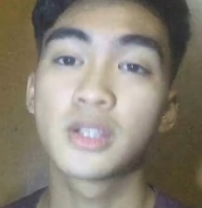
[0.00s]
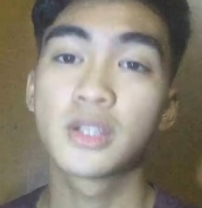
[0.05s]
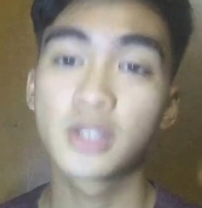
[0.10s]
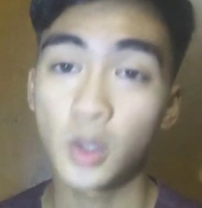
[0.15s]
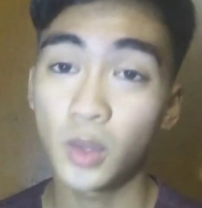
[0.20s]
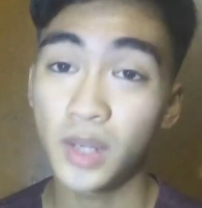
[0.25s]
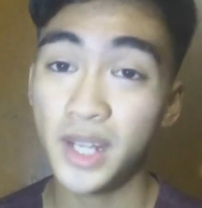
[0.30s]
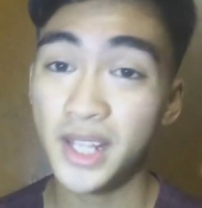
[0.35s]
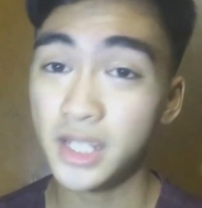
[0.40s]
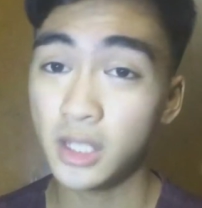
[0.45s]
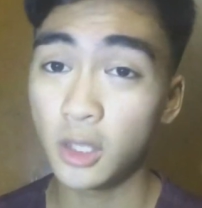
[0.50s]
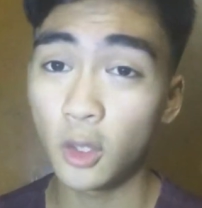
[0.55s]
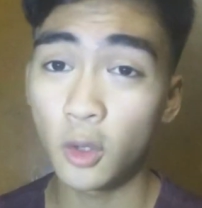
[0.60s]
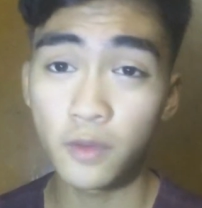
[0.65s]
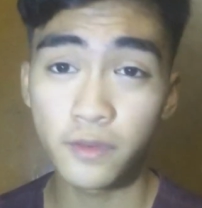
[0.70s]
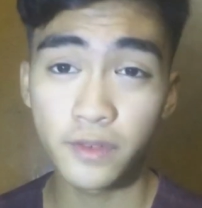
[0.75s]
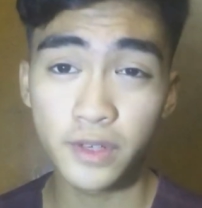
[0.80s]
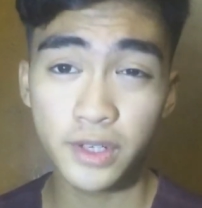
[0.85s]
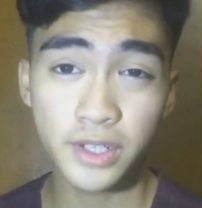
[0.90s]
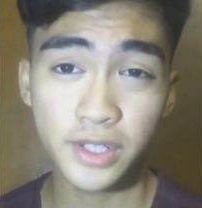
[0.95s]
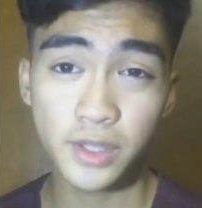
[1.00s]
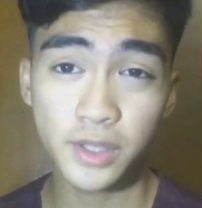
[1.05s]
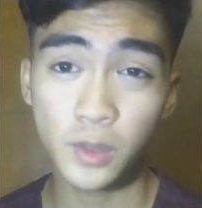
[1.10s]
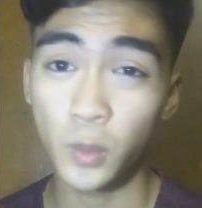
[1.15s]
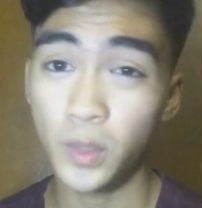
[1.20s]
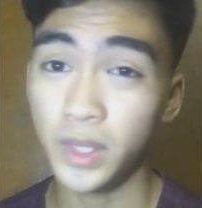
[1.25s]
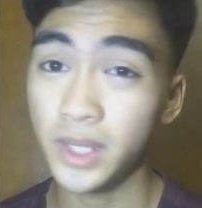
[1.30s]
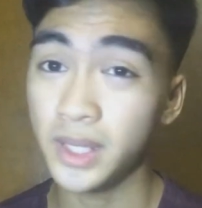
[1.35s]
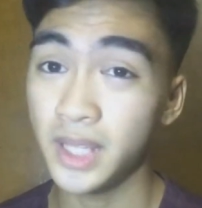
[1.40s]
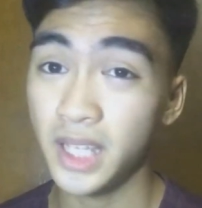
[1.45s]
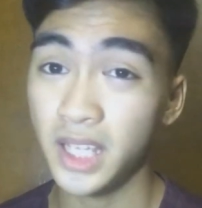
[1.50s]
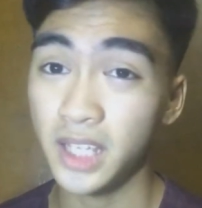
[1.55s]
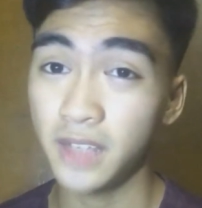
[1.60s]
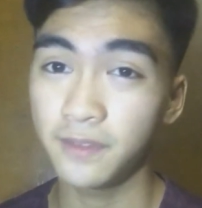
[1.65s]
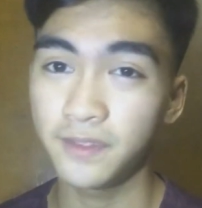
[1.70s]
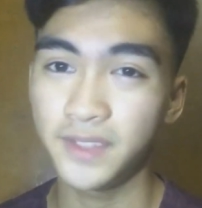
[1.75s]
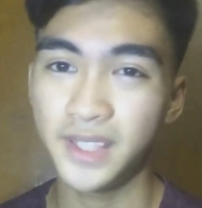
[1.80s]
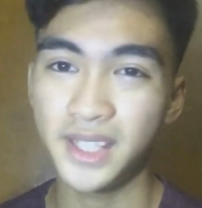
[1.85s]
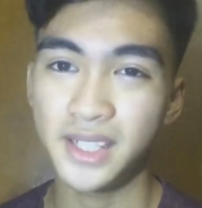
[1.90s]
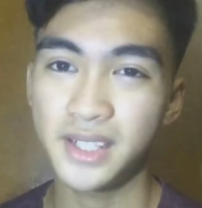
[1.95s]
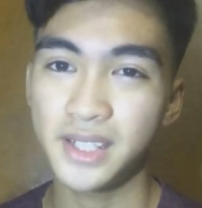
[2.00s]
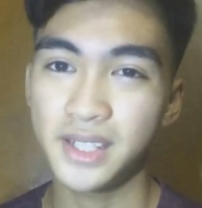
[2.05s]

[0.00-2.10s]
So let's go first with naive T